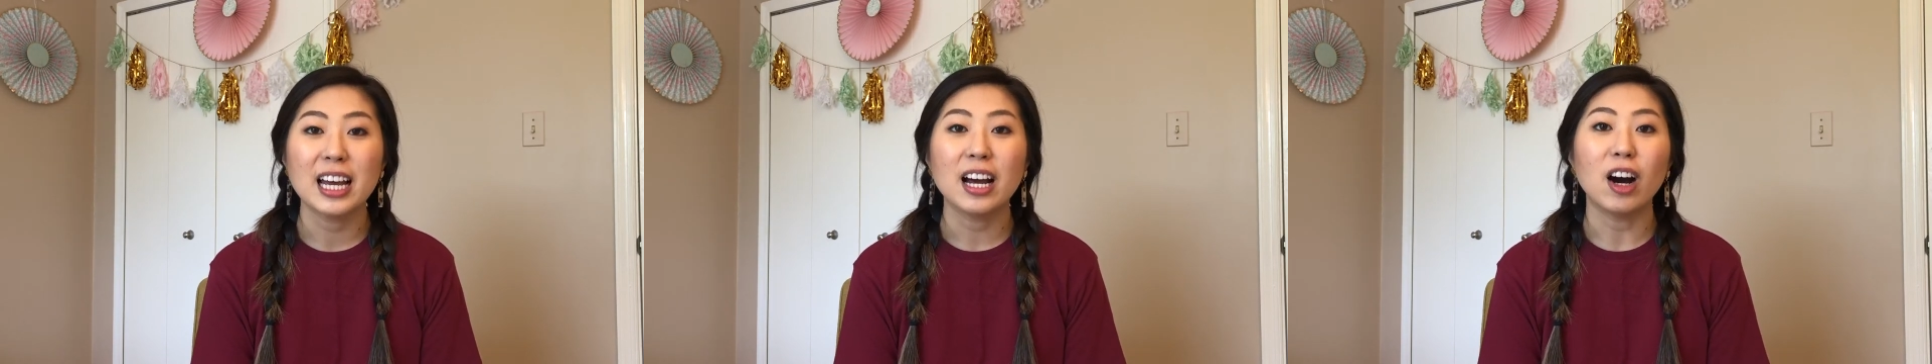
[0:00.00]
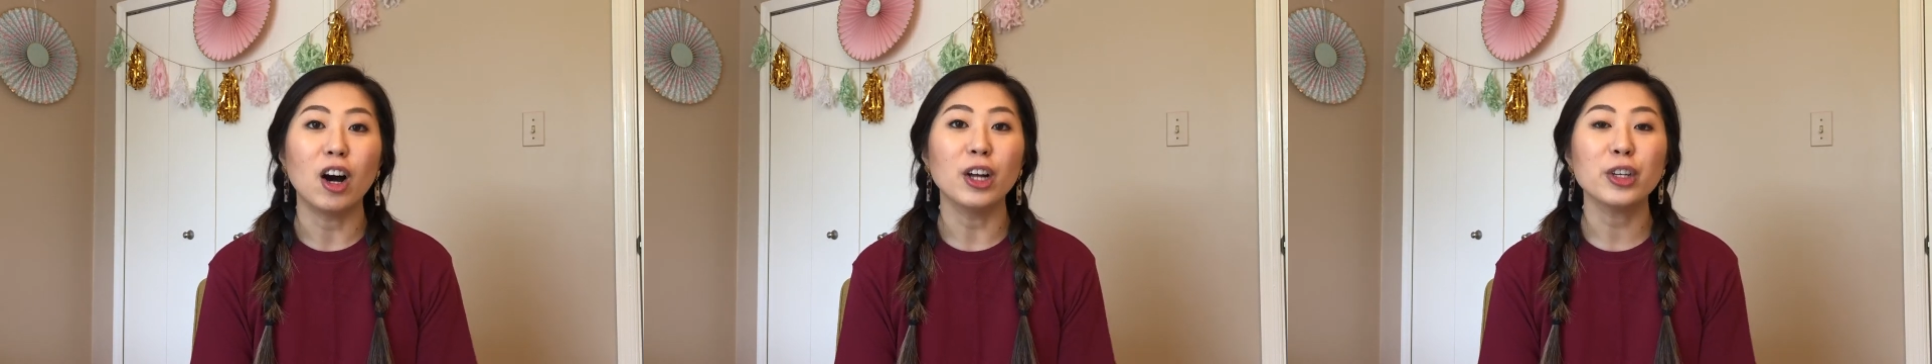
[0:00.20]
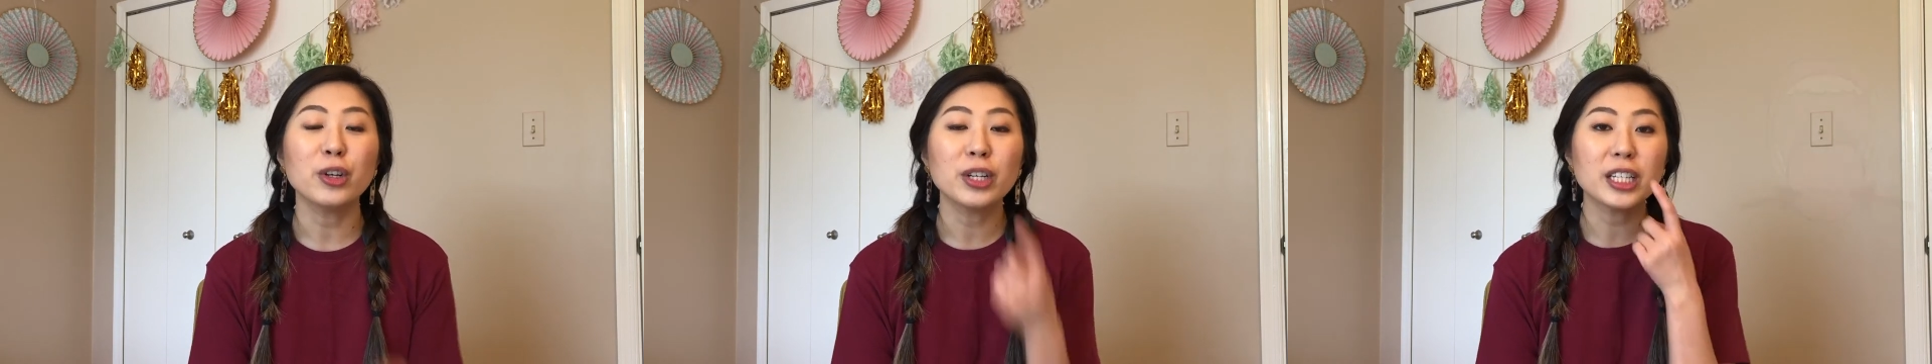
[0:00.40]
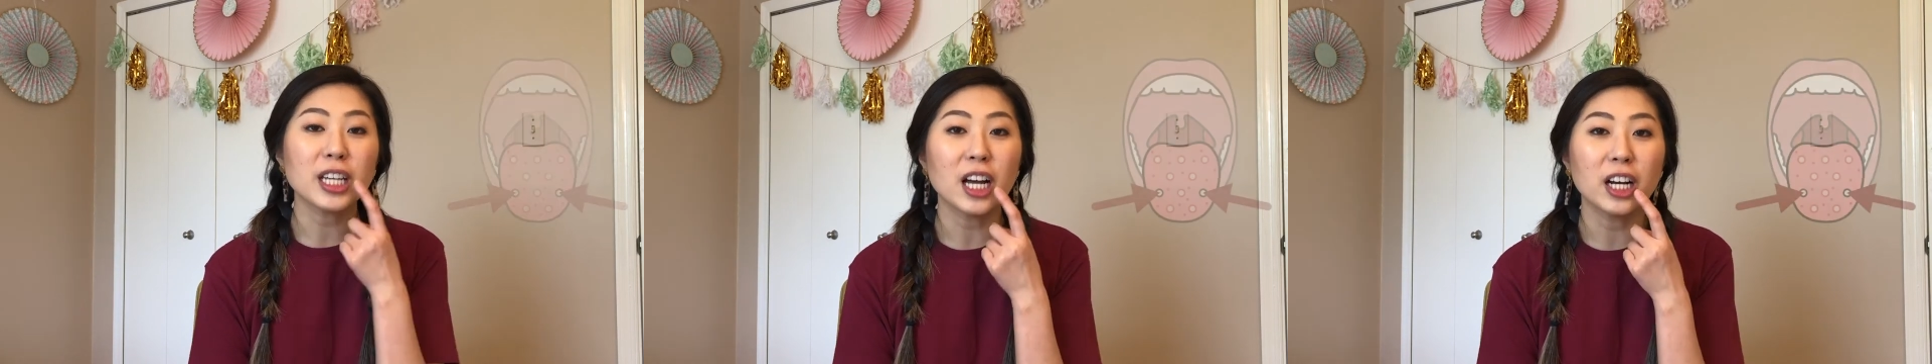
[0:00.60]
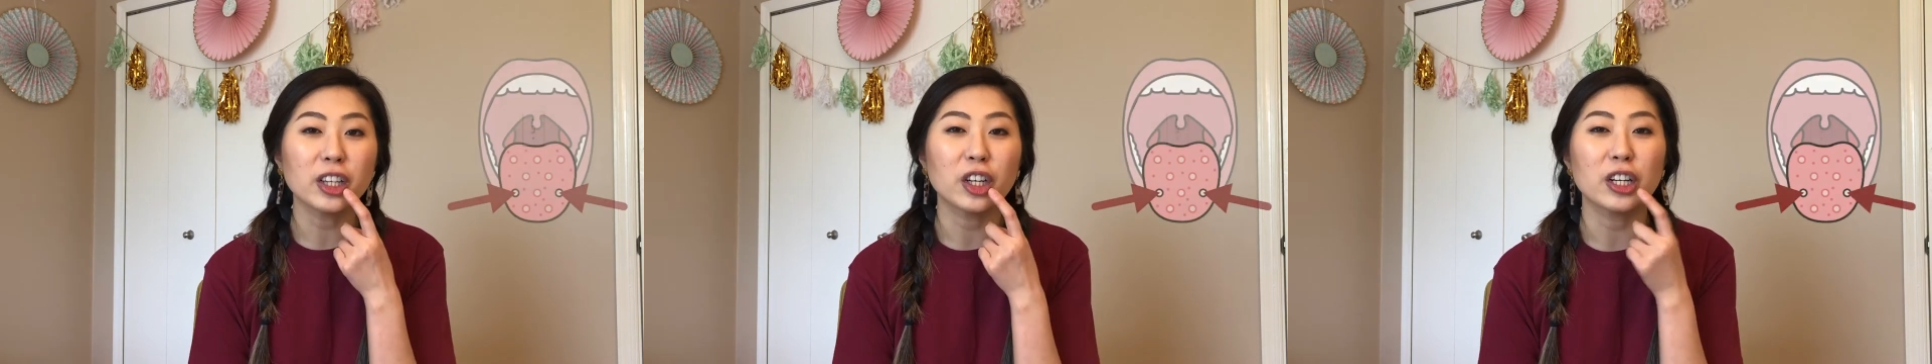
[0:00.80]
on your
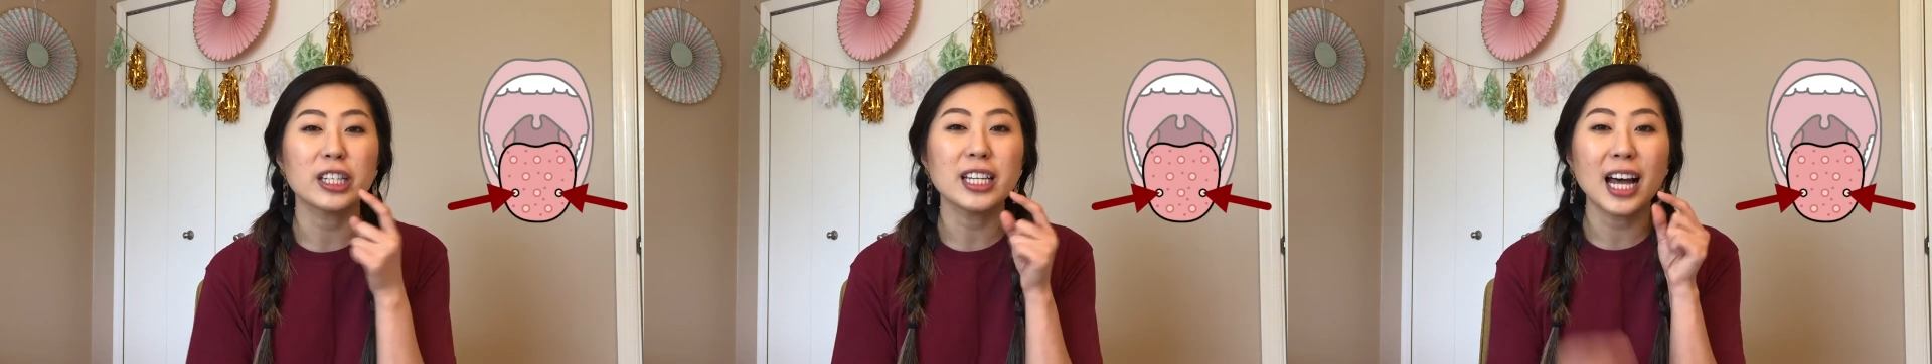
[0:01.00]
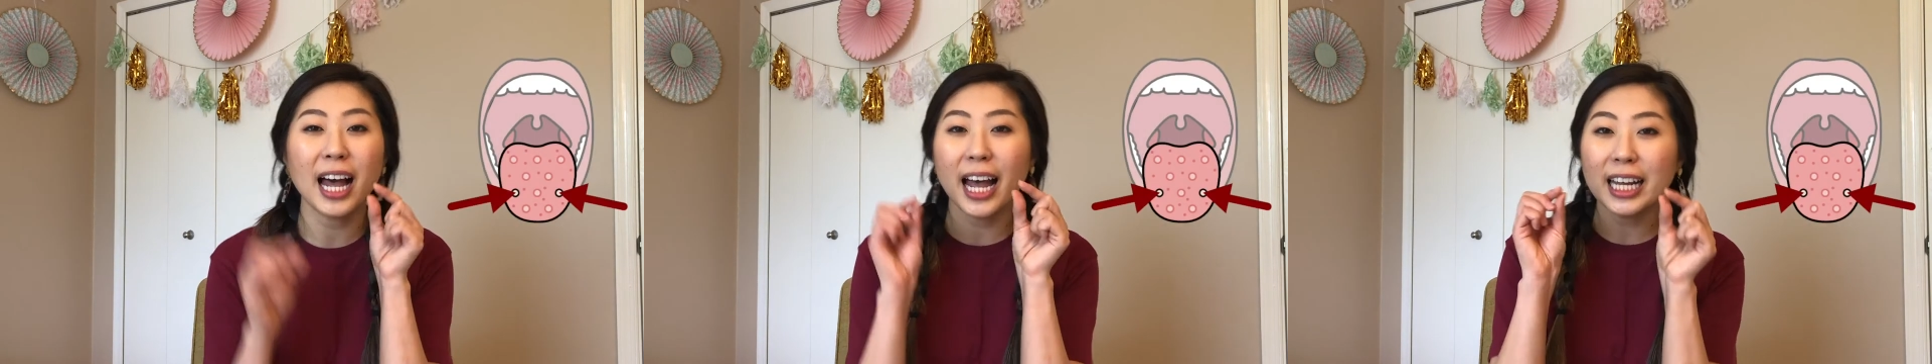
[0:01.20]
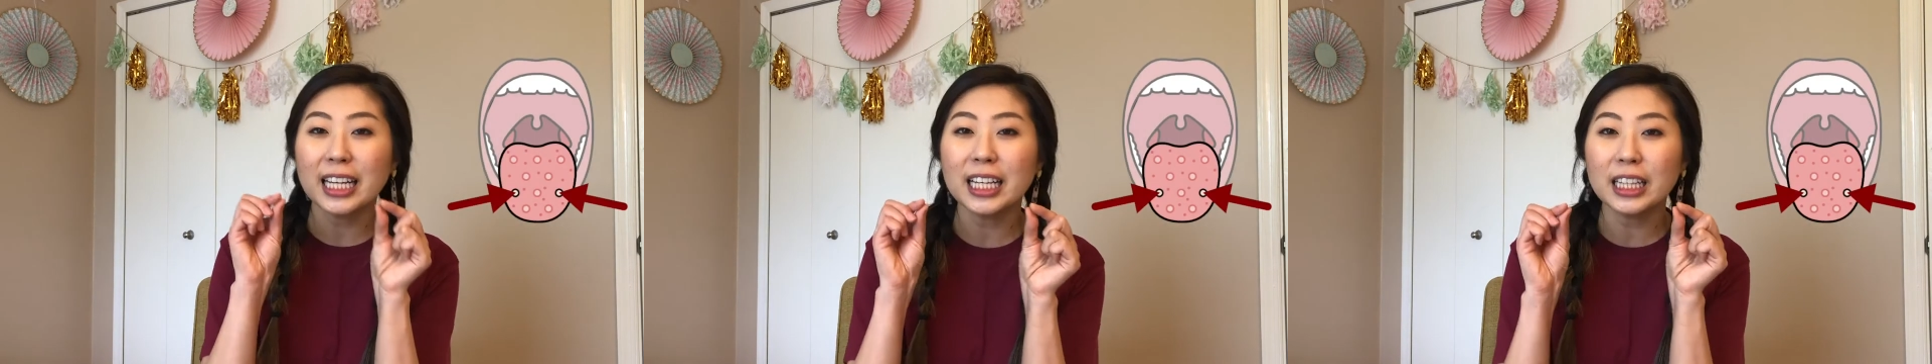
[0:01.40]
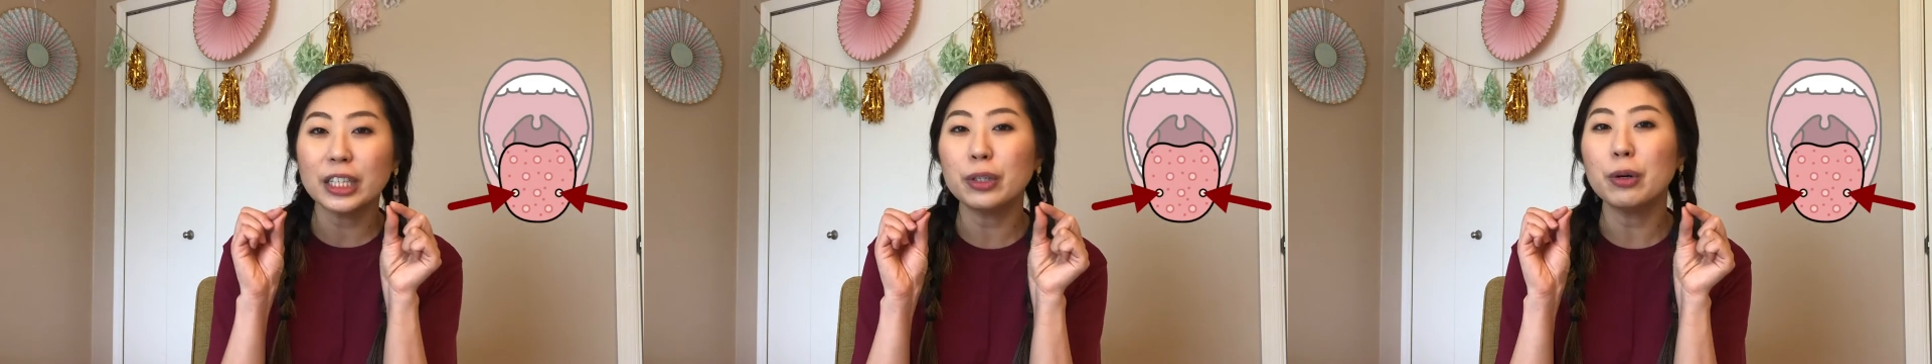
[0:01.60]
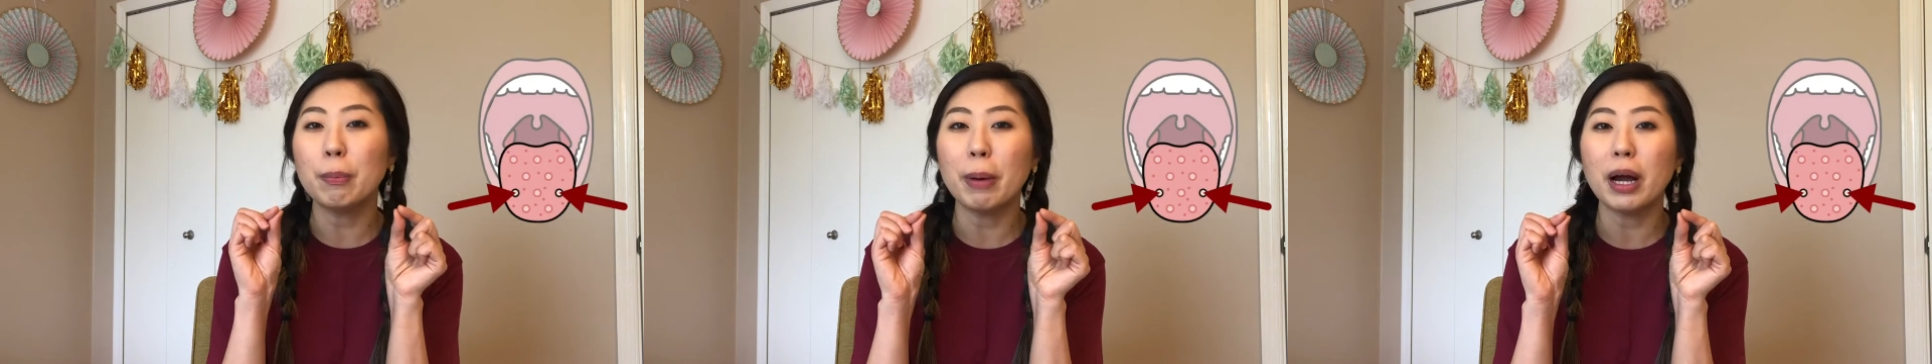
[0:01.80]
tongue there are tiny
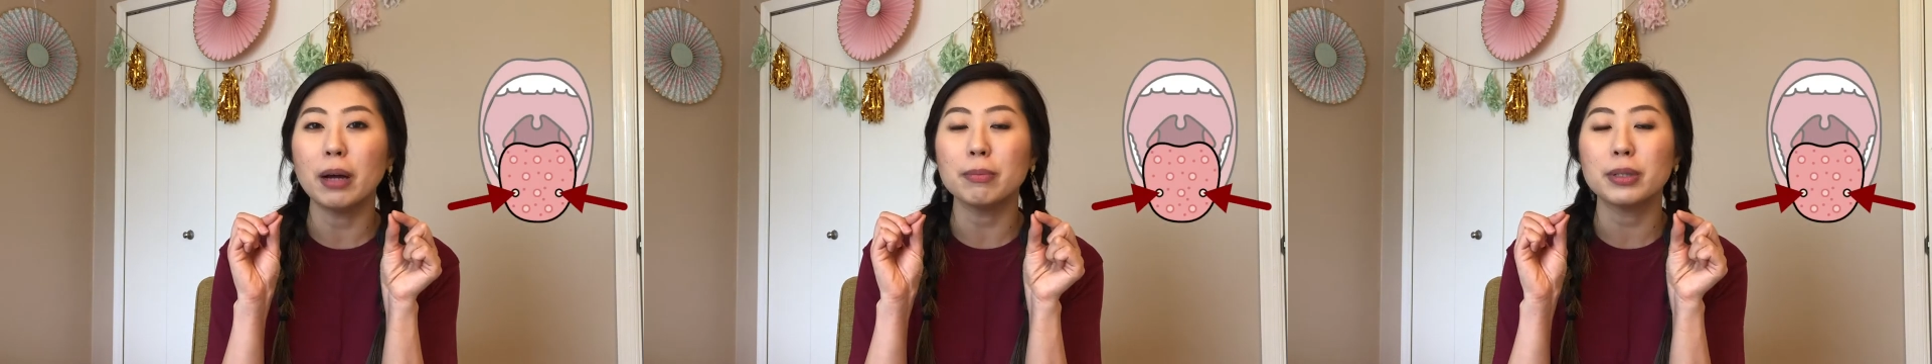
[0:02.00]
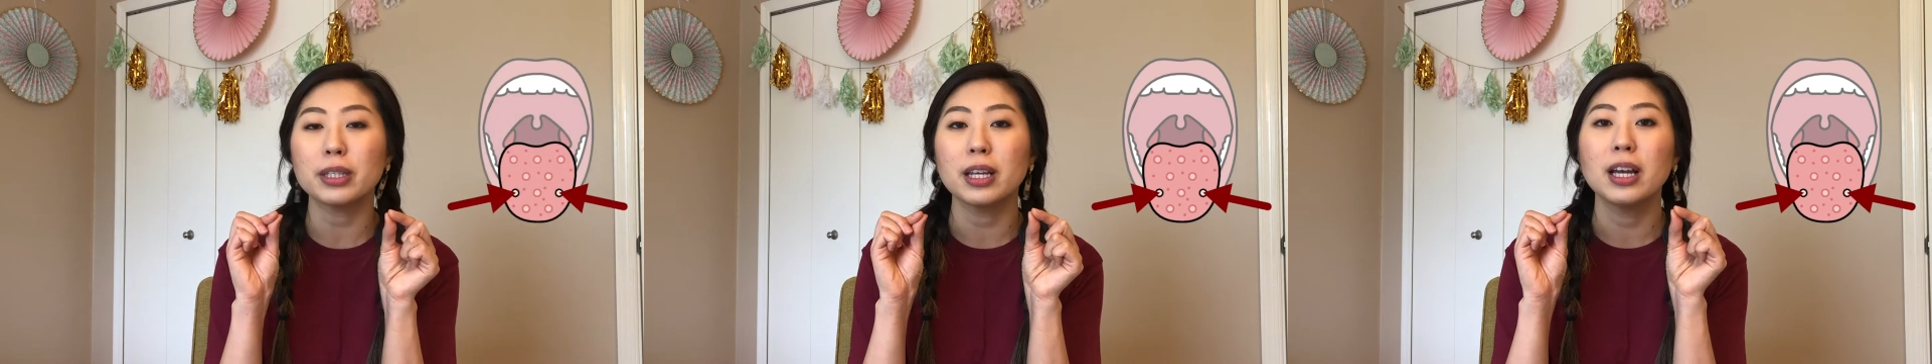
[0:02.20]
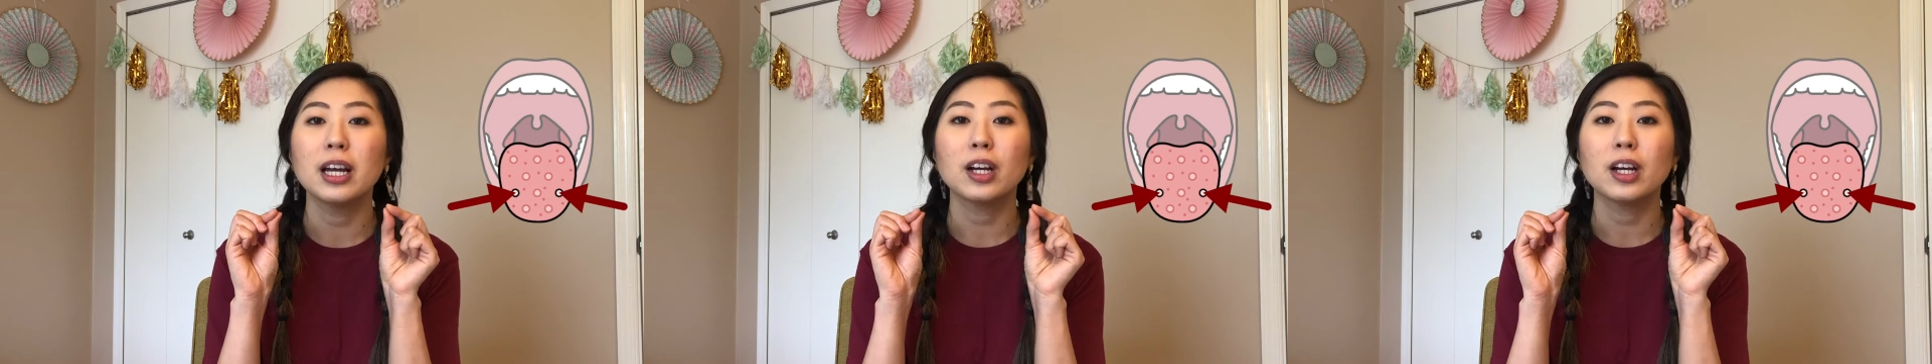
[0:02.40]
little bumps